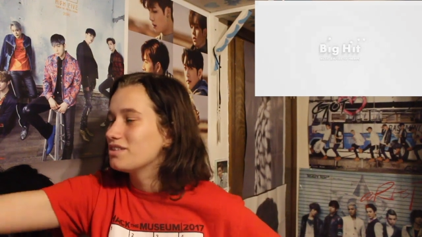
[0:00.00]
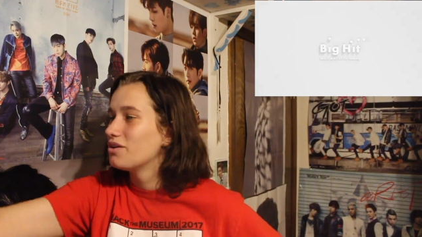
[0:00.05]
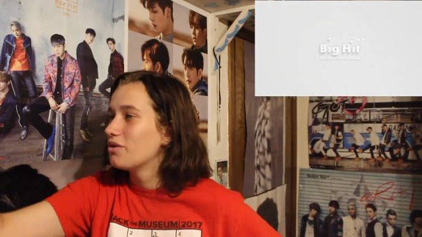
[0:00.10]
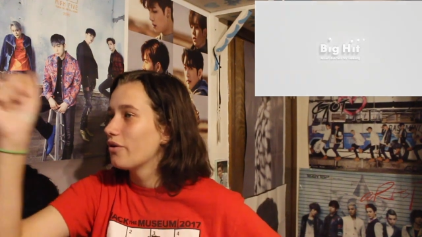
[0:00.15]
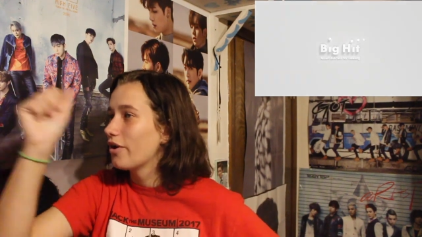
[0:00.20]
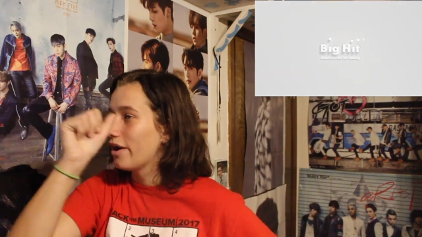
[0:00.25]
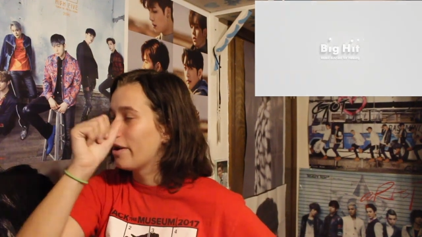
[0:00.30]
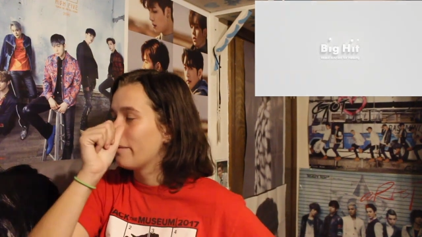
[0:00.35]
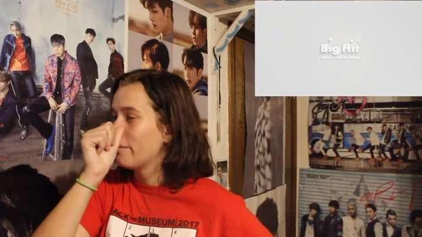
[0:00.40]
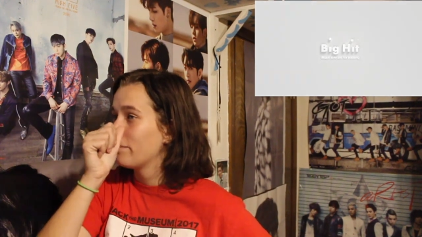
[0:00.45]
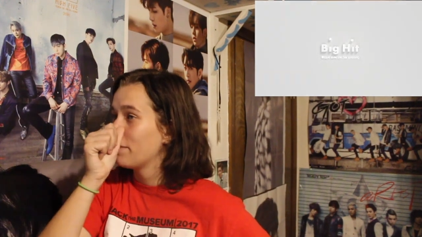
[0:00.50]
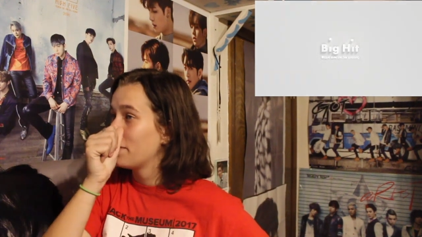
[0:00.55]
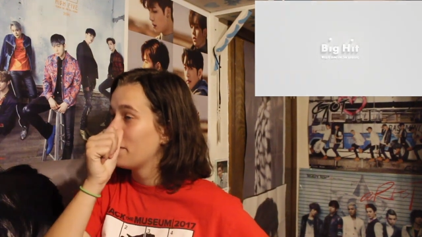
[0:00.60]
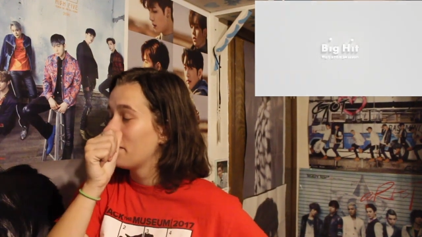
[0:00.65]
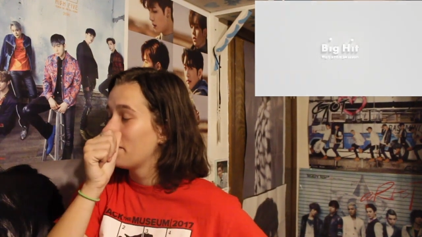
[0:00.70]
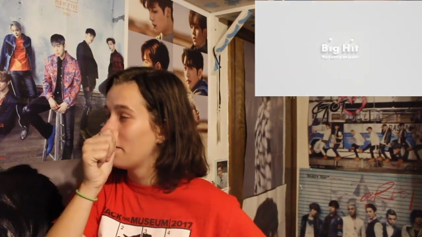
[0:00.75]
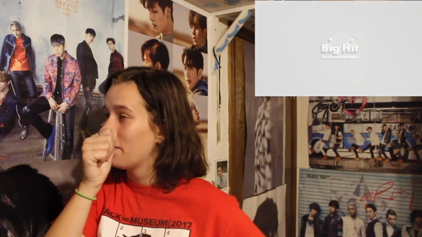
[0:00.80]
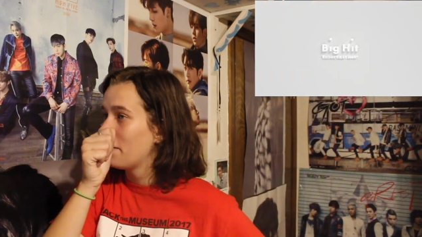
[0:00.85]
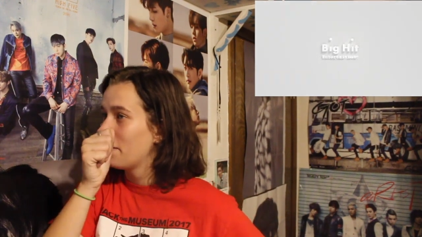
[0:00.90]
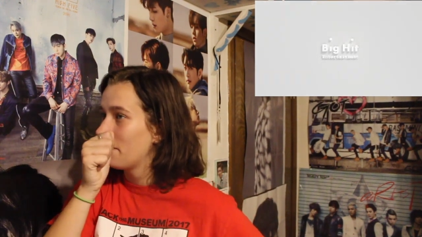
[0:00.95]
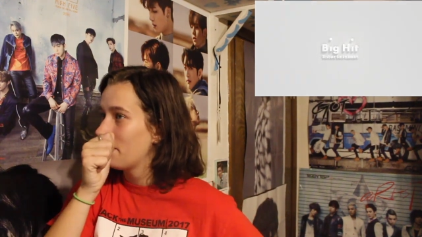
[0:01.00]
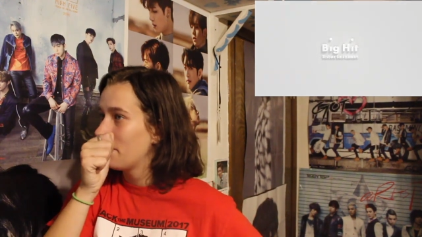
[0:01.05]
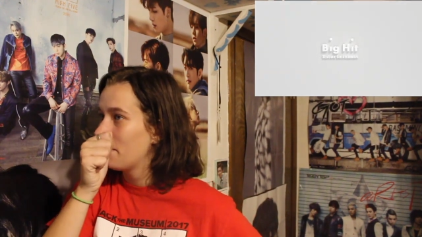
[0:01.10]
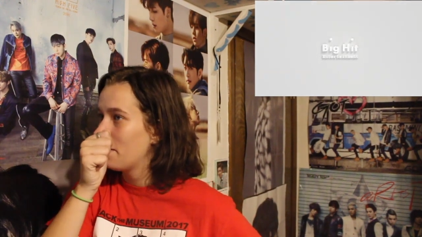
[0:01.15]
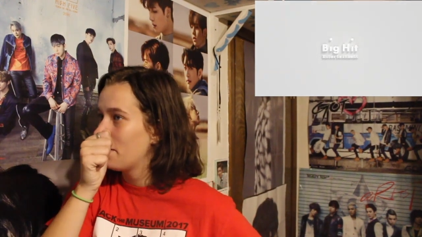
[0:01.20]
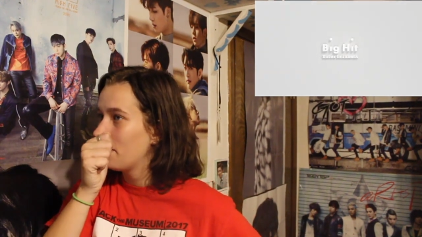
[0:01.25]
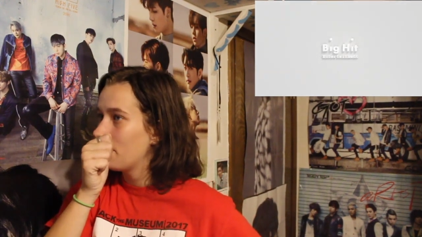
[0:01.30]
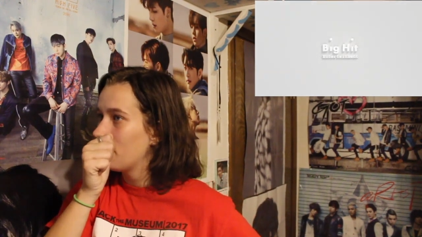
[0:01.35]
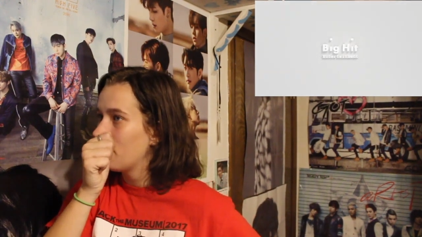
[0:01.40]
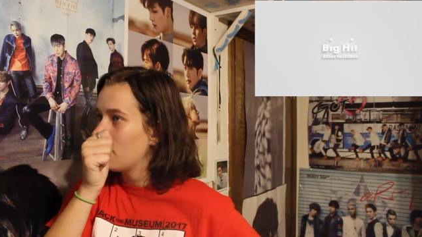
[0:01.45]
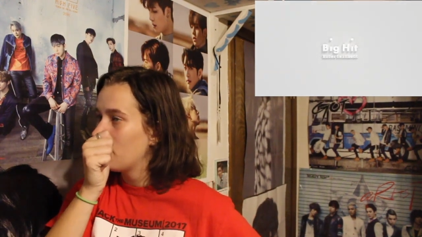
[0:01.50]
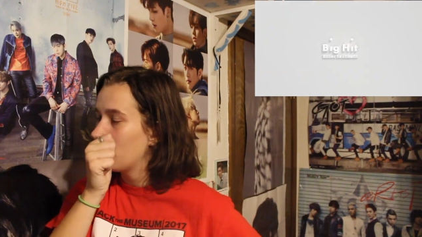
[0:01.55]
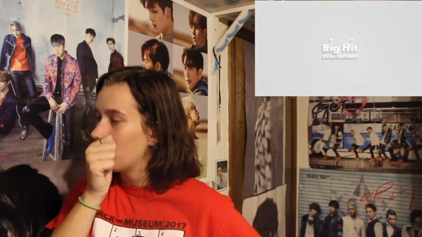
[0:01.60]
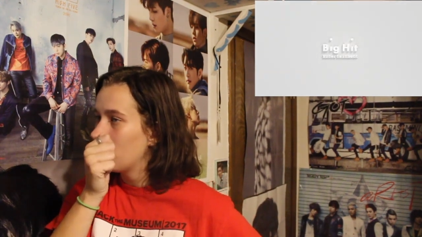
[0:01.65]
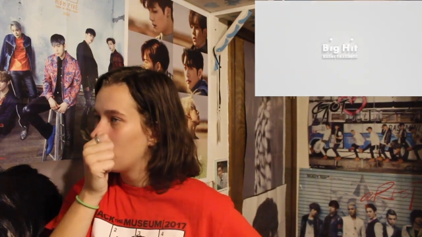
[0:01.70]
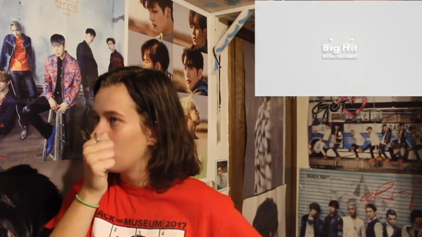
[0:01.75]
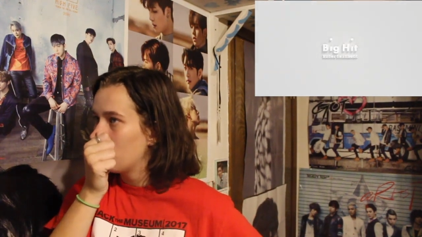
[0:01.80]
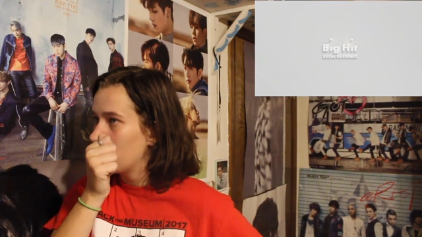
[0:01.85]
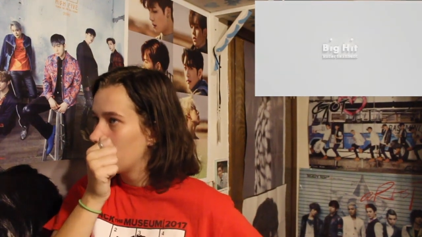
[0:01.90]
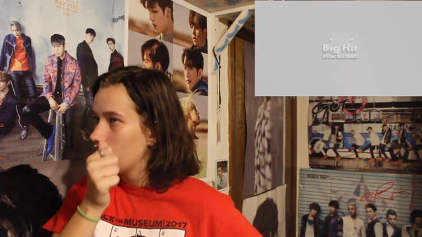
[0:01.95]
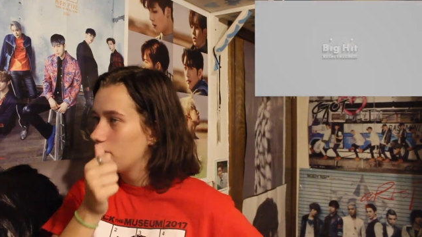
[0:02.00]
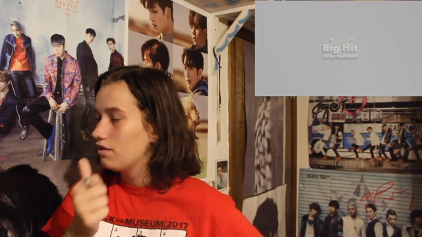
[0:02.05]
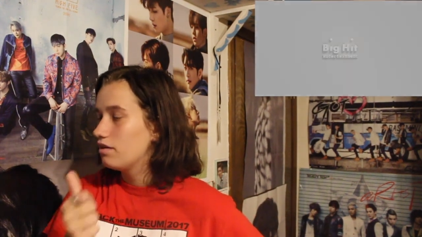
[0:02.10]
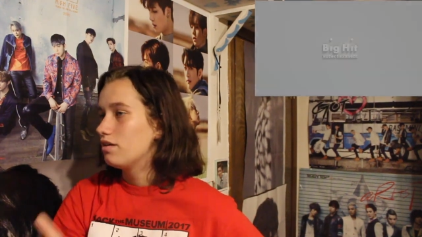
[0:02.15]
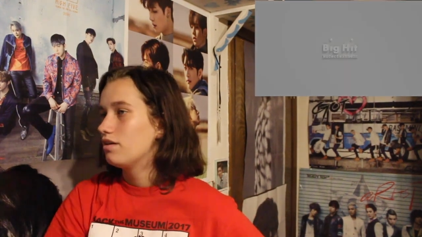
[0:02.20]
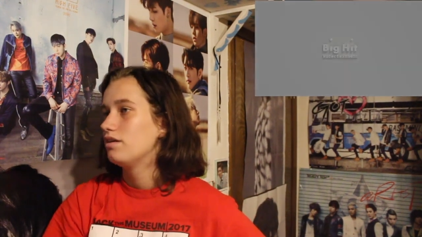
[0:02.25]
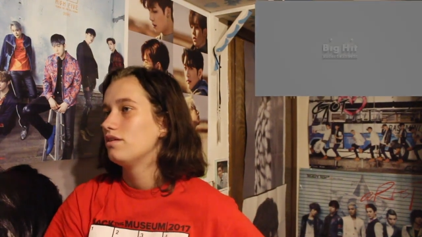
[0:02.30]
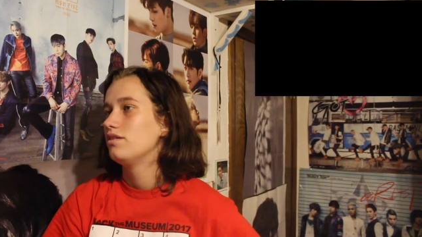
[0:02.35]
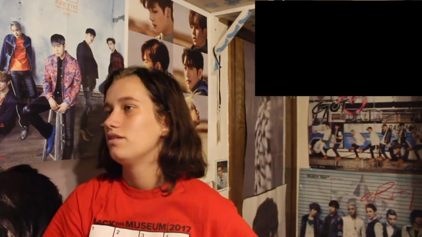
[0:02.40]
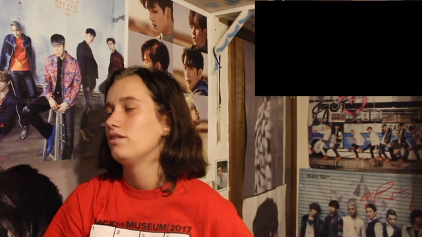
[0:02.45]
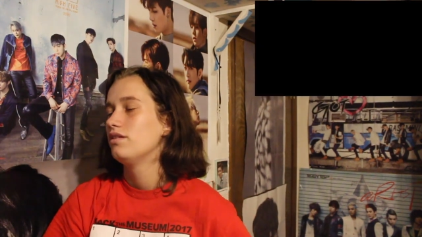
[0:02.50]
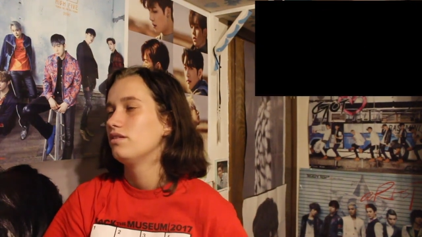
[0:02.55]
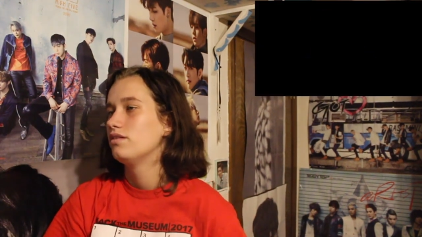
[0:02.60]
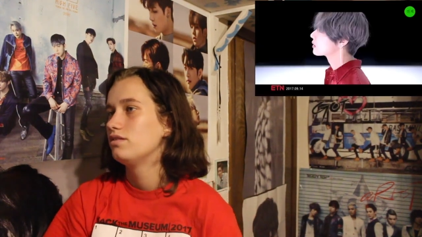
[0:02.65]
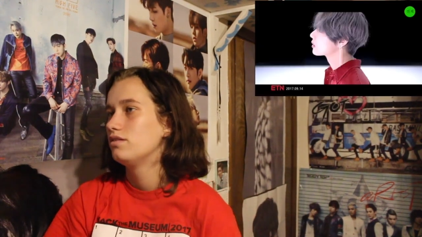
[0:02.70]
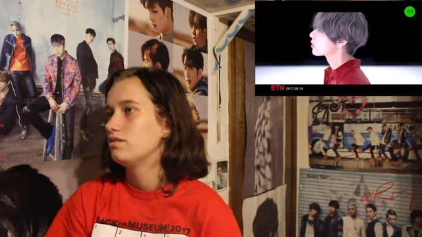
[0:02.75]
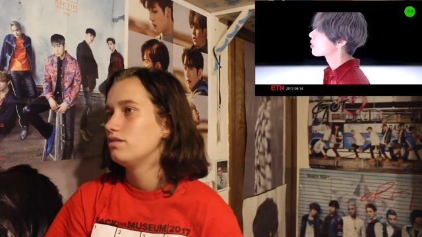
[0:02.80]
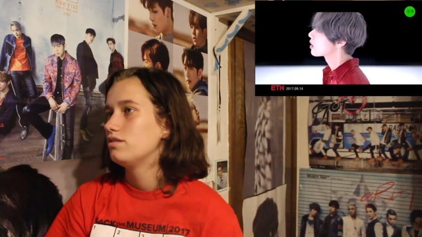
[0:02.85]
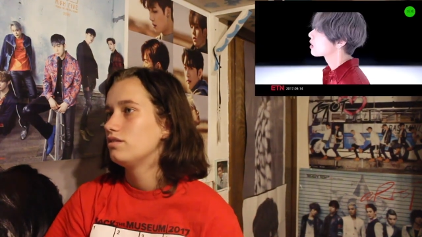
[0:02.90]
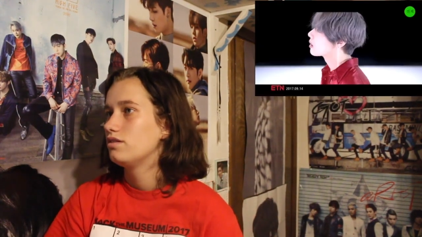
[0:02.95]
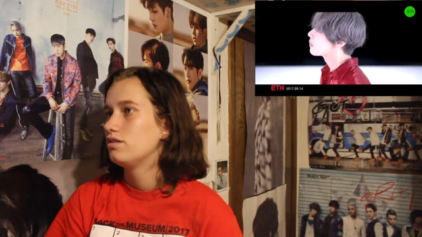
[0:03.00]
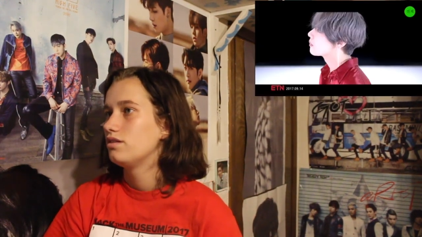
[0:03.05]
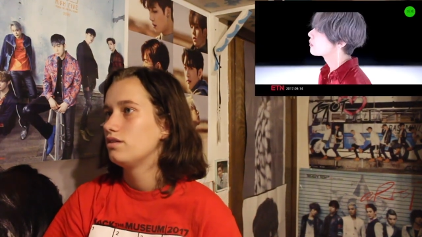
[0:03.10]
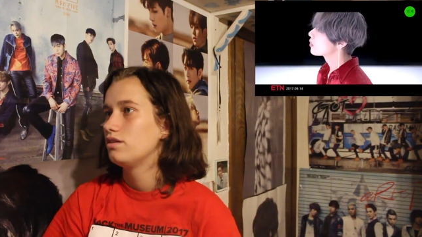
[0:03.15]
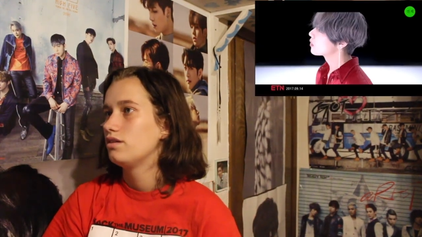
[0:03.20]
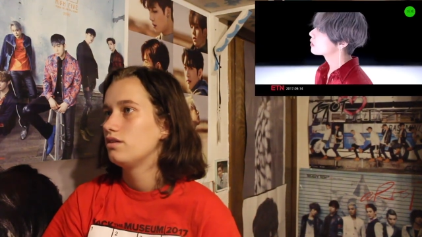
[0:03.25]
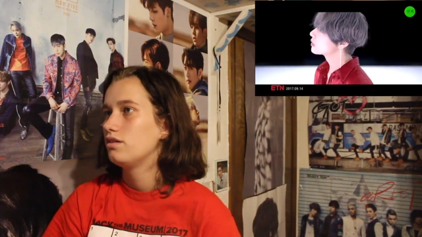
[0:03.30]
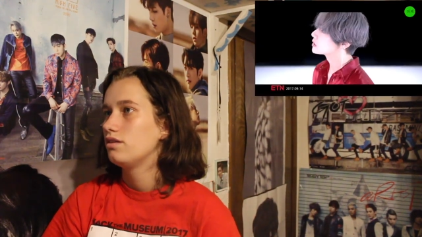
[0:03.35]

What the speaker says: (silence)